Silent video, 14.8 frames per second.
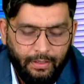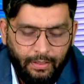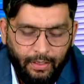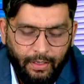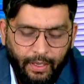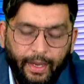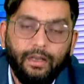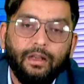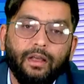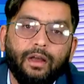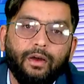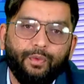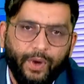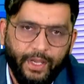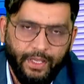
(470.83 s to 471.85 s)
and
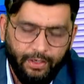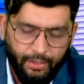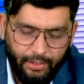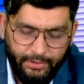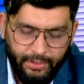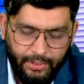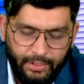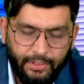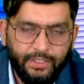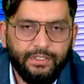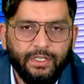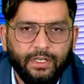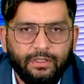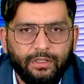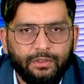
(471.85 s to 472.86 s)
virology. These are
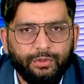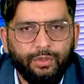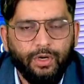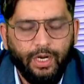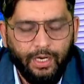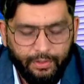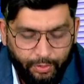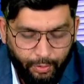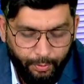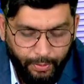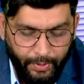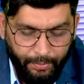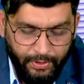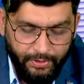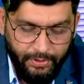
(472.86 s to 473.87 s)
the 2 hardcore
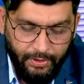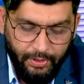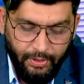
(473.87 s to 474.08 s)
papers,